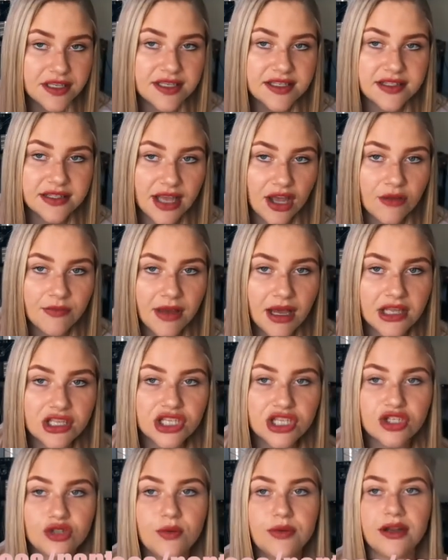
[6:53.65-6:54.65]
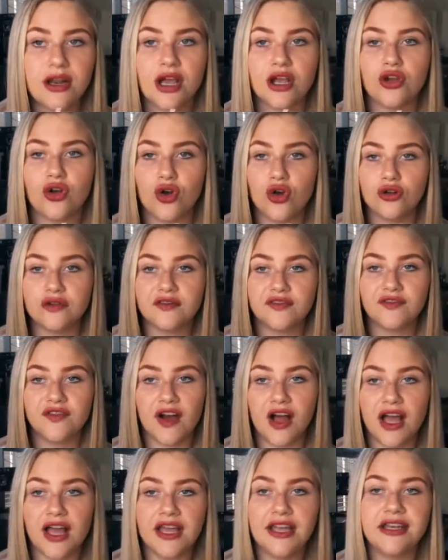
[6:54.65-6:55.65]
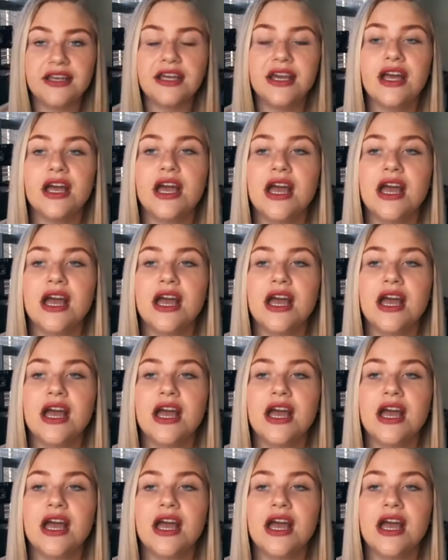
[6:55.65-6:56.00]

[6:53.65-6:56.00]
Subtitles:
so much, is when I can't find